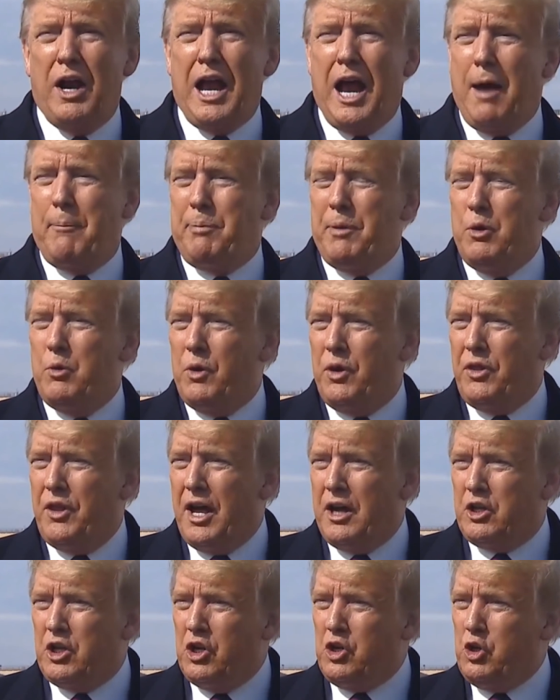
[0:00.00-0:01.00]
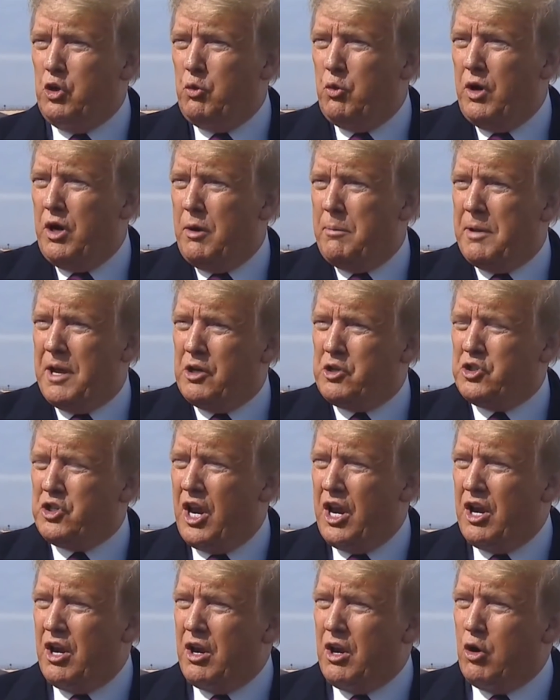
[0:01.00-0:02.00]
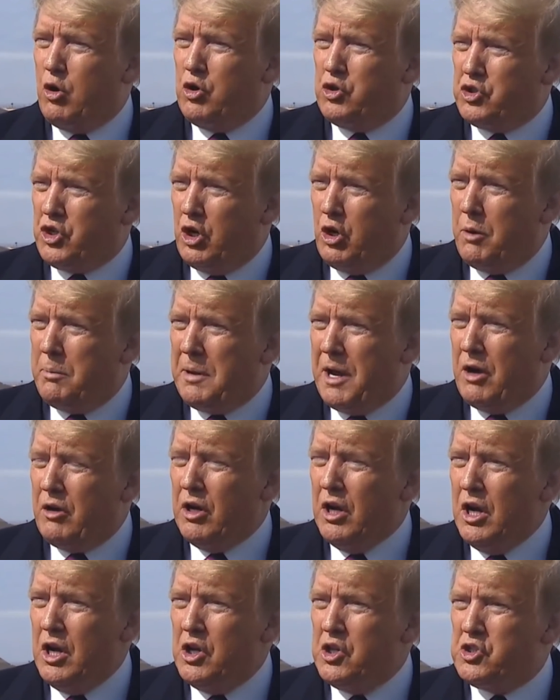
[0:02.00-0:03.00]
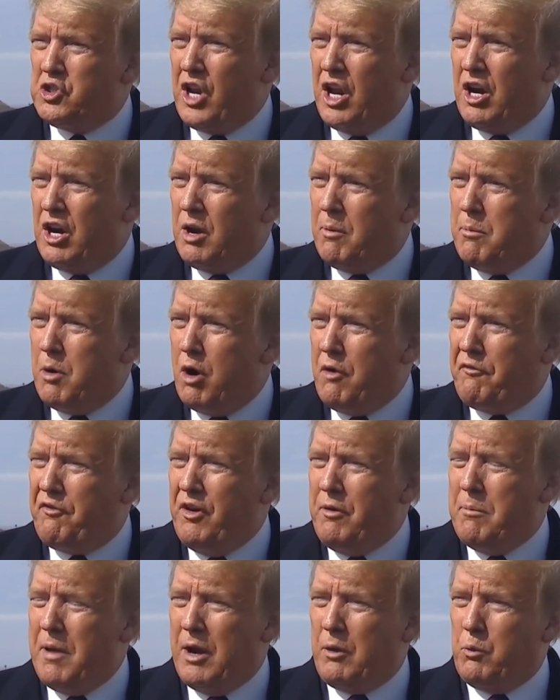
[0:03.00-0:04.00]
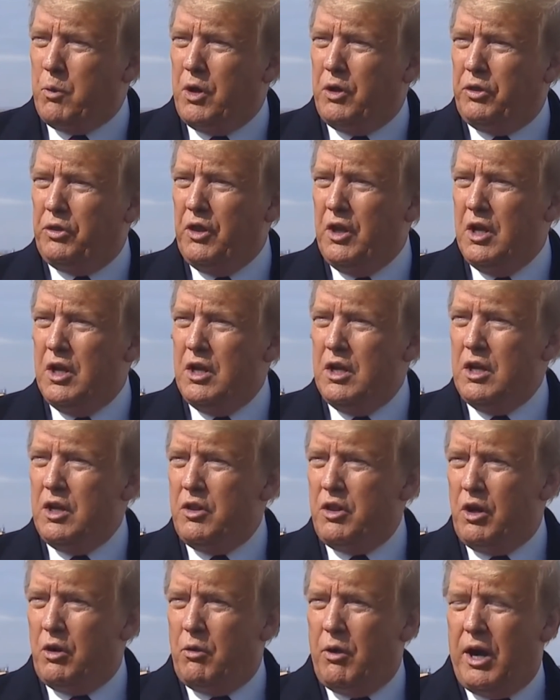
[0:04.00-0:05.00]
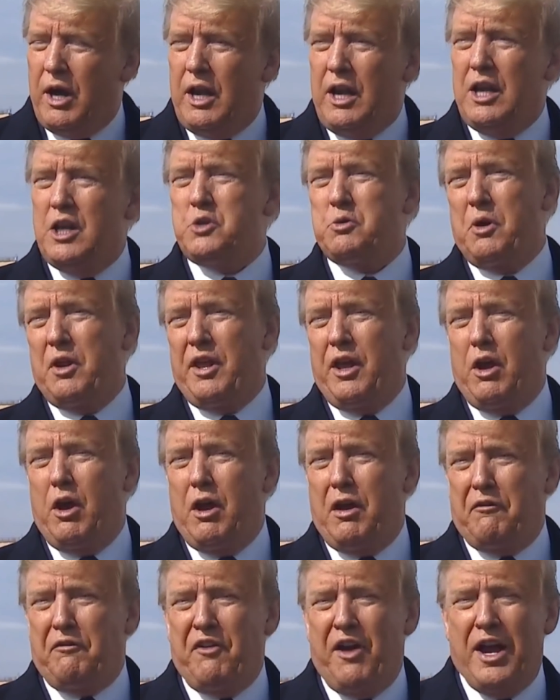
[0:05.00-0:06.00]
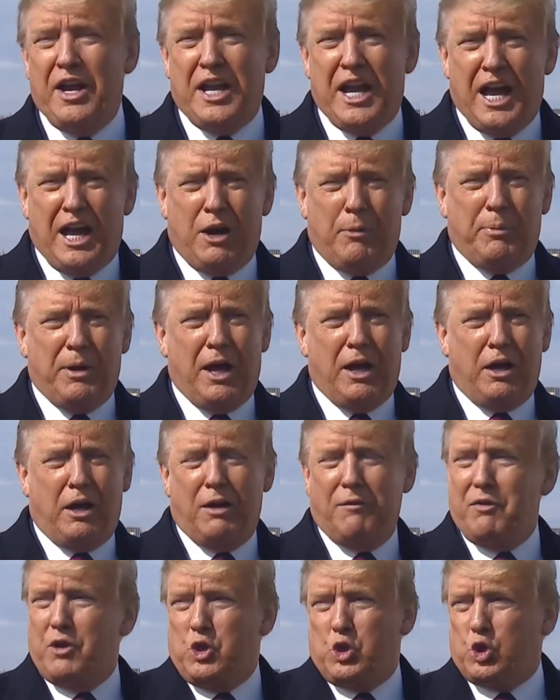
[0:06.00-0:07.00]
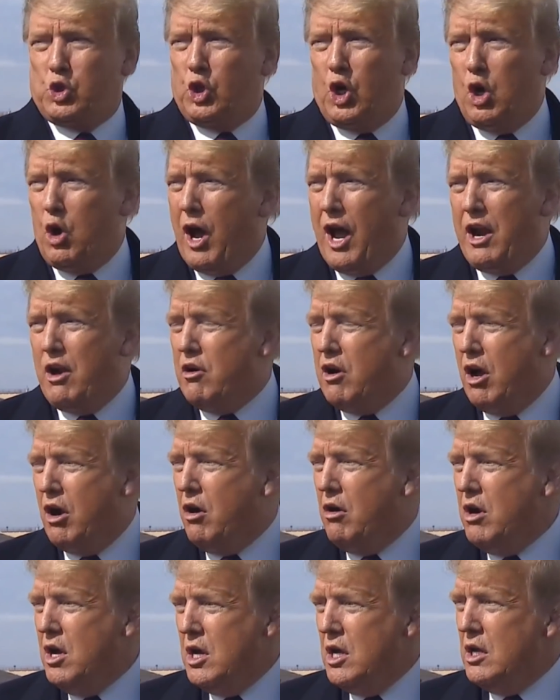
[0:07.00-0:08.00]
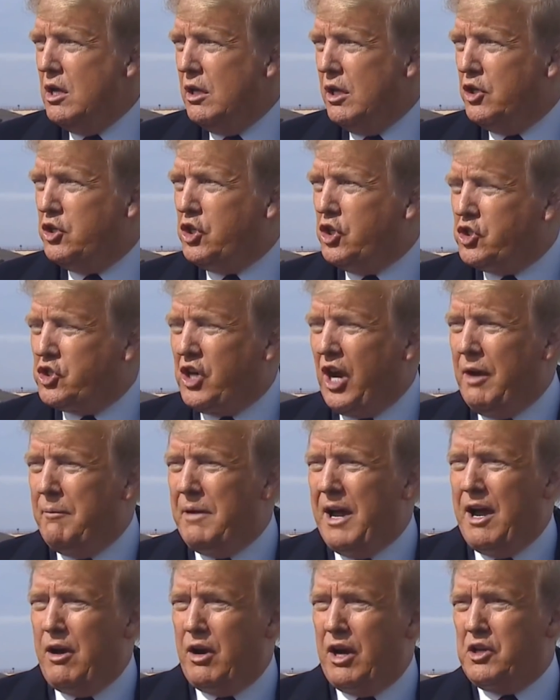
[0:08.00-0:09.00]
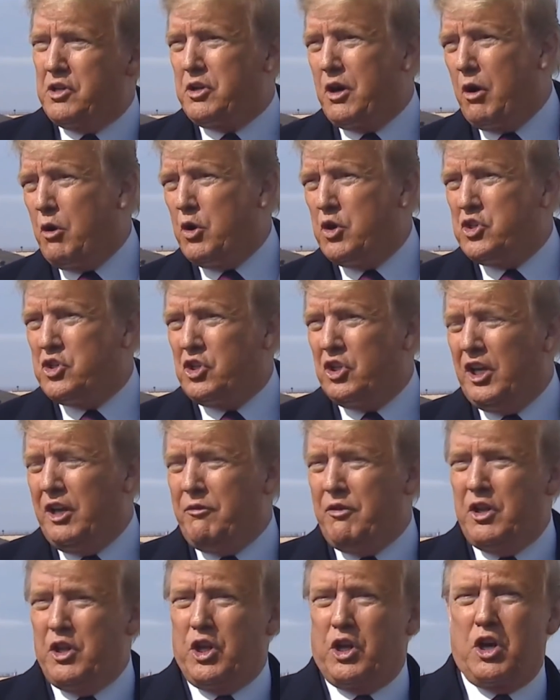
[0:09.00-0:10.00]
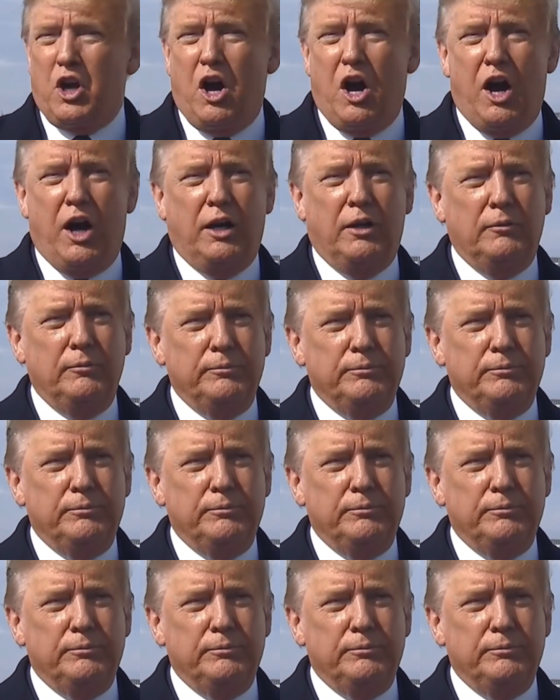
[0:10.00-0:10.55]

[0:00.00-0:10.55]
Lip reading: What happened with that? Did you read about Senator, or hear about Senator Murphy met with the Iranians? Well, they ought to find out about it. If it's true, I don't know. It just came out as I was leaving the car.